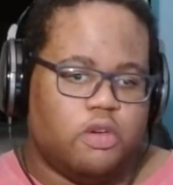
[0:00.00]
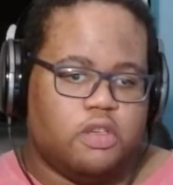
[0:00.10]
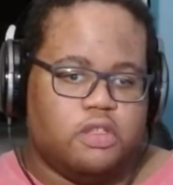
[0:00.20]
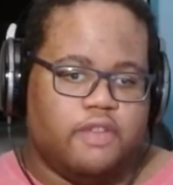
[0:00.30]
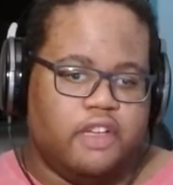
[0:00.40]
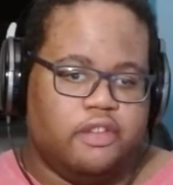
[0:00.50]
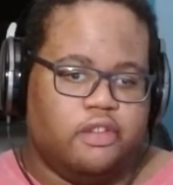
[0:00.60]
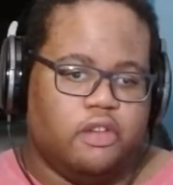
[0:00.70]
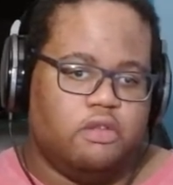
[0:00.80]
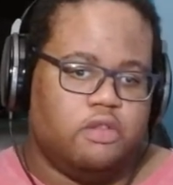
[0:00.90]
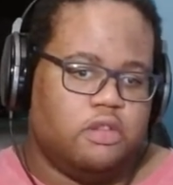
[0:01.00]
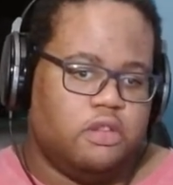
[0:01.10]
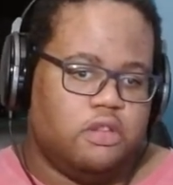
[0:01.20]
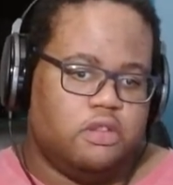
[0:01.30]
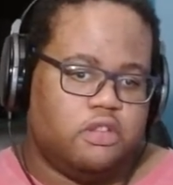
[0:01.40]
devices. So
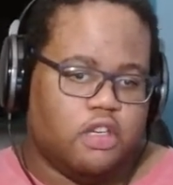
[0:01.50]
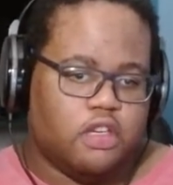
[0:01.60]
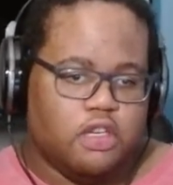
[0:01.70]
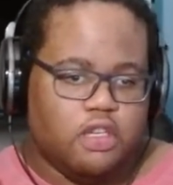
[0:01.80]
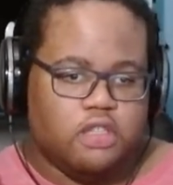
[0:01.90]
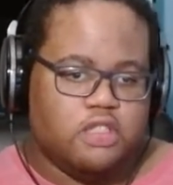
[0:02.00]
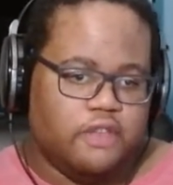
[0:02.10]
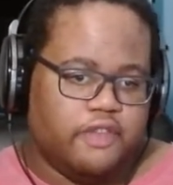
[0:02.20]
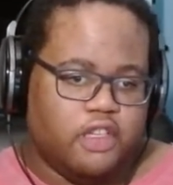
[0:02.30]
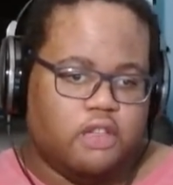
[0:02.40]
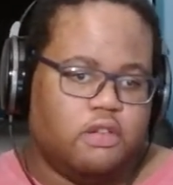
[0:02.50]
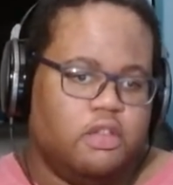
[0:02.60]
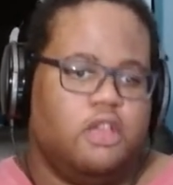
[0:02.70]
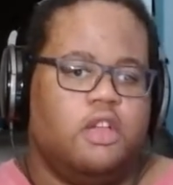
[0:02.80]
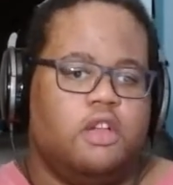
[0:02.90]
turn on TV,
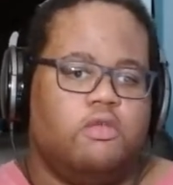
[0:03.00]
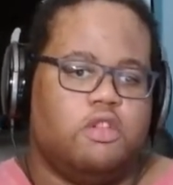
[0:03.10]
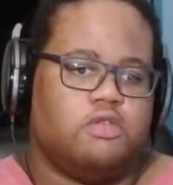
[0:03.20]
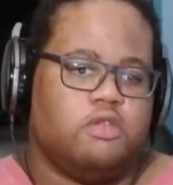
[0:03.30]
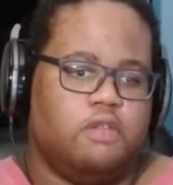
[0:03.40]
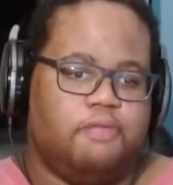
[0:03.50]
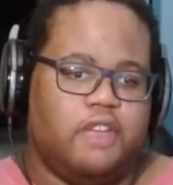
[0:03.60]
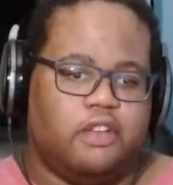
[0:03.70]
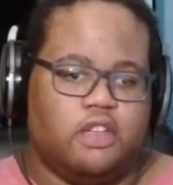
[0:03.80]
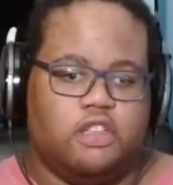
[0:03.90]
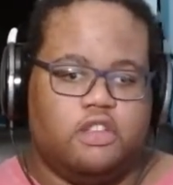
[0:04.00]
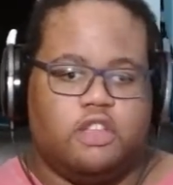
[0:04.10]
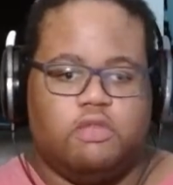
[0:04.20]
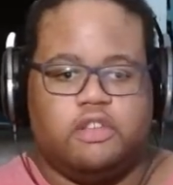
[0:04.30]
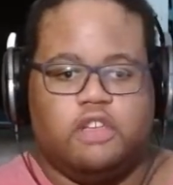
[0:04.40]
which would
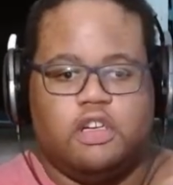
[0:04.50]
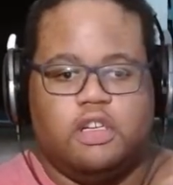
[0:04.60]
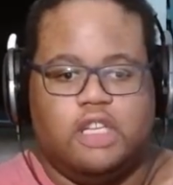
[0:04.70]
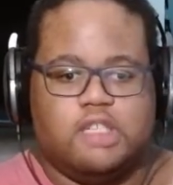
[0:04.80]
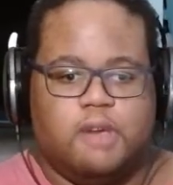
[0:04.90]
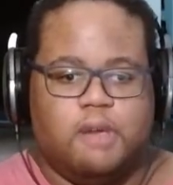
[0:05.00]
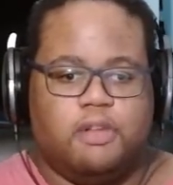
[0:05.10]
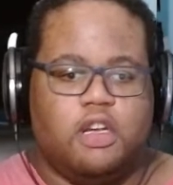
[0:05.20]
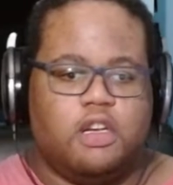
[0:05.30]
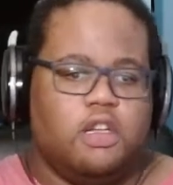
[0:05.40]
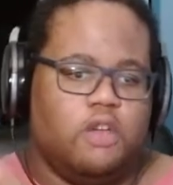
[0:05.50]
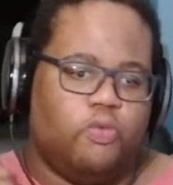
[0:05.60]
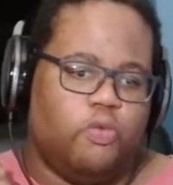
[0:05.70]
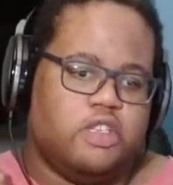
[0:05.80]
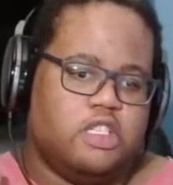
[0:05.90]
turn on that smart plug,
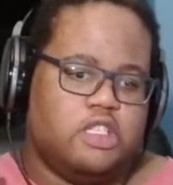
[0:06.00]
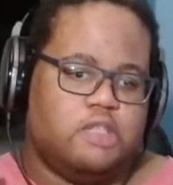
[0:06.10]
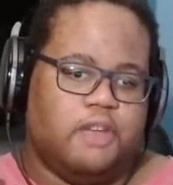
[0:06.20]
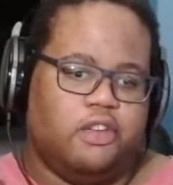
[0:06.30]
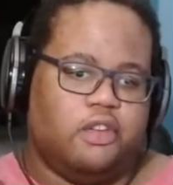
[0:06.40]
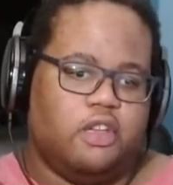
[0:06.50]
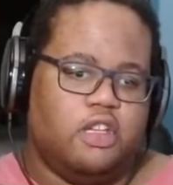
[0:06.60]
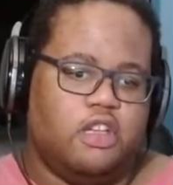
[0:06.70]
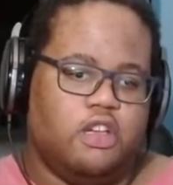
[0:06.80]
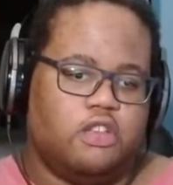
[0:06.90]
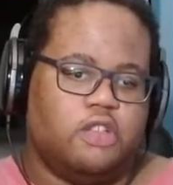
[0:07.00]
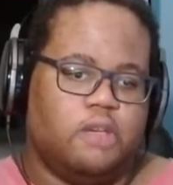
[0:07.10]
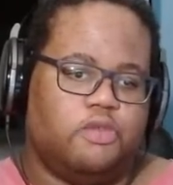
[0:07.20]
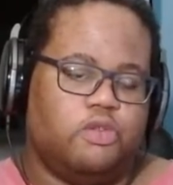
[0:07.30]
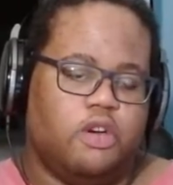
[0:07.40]
which is basically hooked
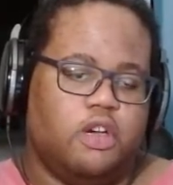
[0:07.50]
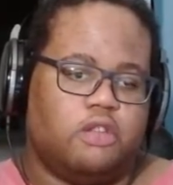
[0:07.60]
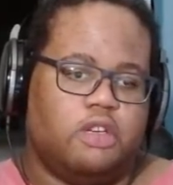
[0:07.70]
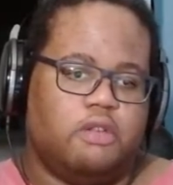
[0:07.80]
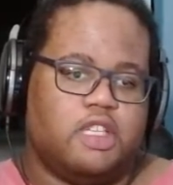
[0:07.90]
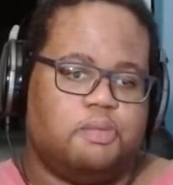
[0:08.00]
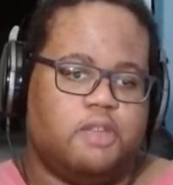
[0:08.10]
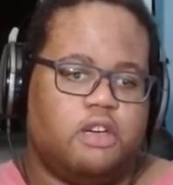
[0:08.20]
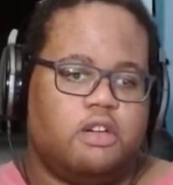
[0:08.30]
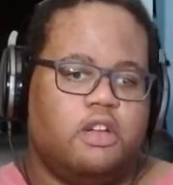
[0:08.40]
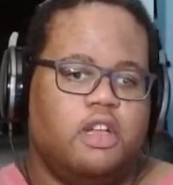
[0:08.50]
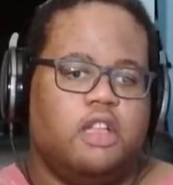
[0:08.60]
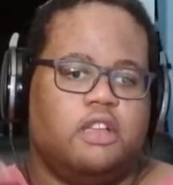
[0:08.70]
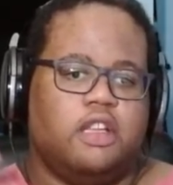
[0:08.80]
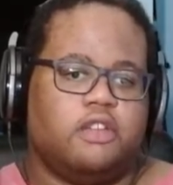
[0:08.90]
up to a 3-way splitter
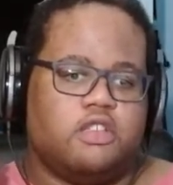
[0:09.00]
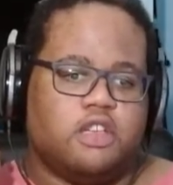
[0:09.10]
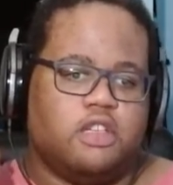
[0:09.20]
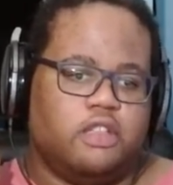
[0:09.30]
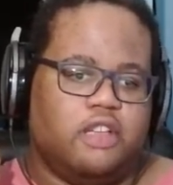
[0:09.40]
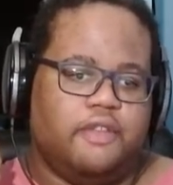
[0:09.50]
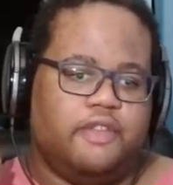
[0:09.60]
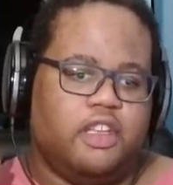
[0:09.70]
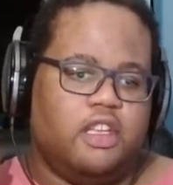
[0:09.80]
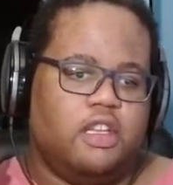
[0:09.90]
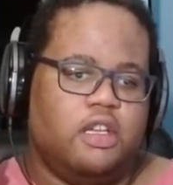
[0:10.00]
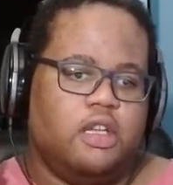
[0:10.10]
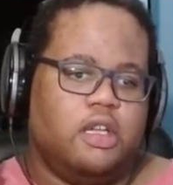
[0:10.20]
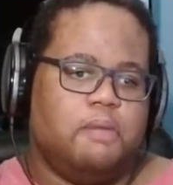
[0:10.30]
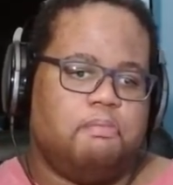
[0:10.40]
that turns on the TV,
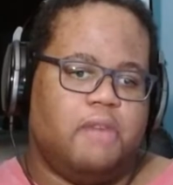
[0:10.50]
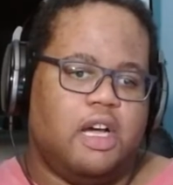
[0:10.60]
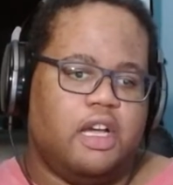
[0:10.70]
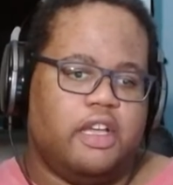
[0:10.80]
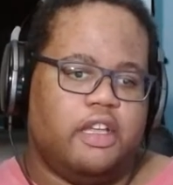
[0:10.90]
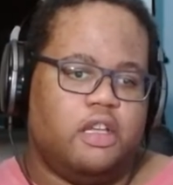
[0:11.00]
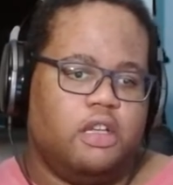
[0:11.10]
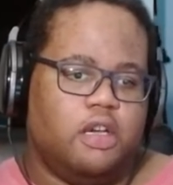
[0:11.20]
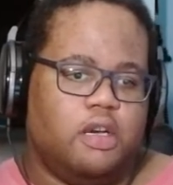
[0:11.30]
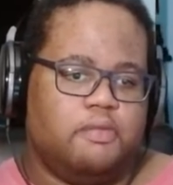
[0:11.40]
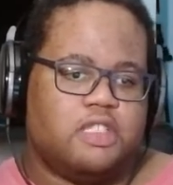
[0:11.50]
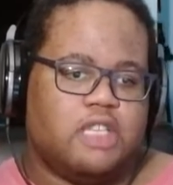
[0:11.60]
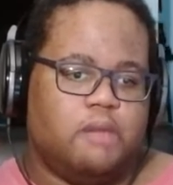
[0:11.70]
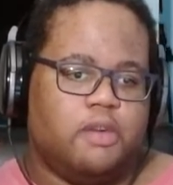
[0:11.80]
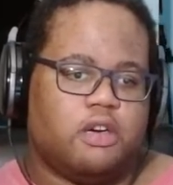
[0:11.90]
my
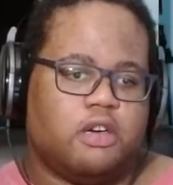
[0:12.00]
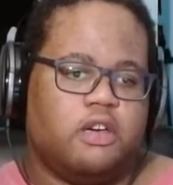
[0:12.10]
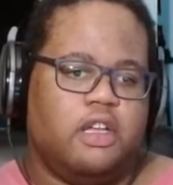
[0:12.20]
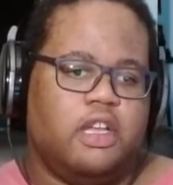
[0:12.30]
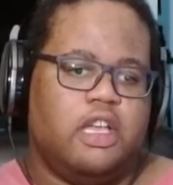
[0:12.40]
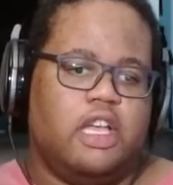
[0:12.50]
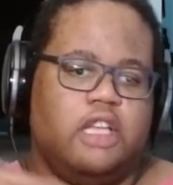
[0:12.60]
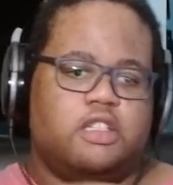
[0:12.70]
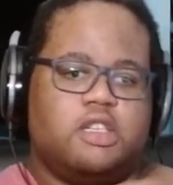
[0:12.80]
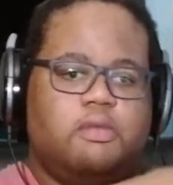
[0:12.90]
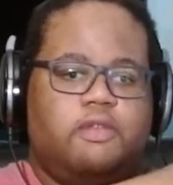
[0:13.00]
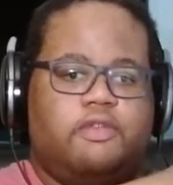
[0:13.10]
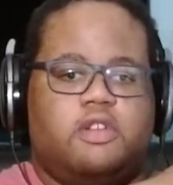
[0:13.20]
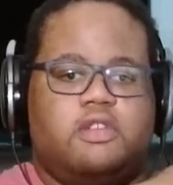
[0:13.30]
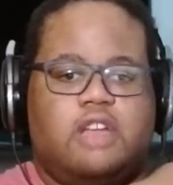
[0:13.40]
soundbar, and
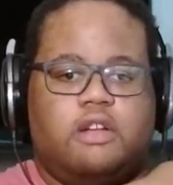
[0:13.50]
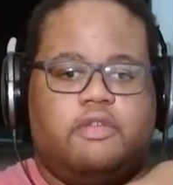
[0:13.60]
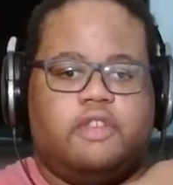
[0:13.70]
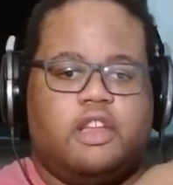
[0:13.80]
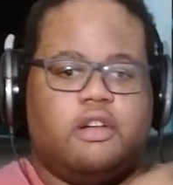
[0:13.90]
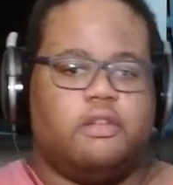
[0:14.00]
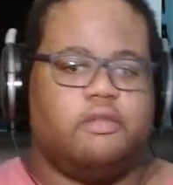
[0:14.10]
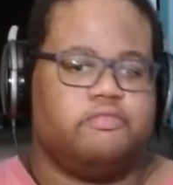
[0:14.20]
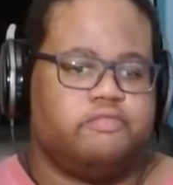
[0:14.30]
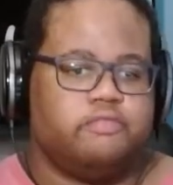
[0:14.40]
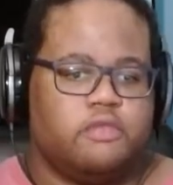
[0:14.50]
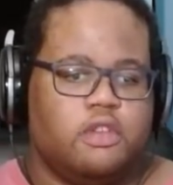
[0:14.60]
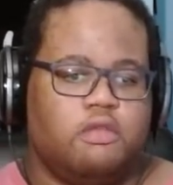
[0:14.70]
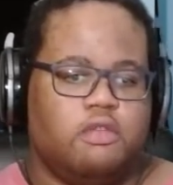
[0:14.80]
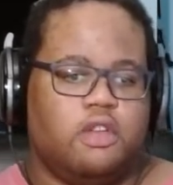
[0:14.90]
subwoofer down over there.
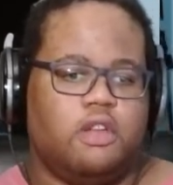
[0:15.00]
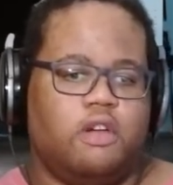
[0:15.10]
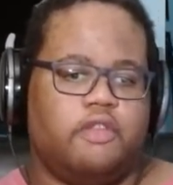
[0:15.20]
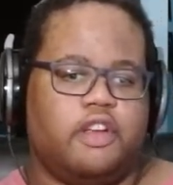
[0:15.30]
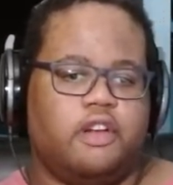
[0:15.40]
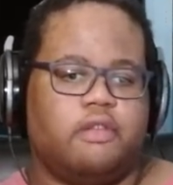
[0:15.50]
Well, over here.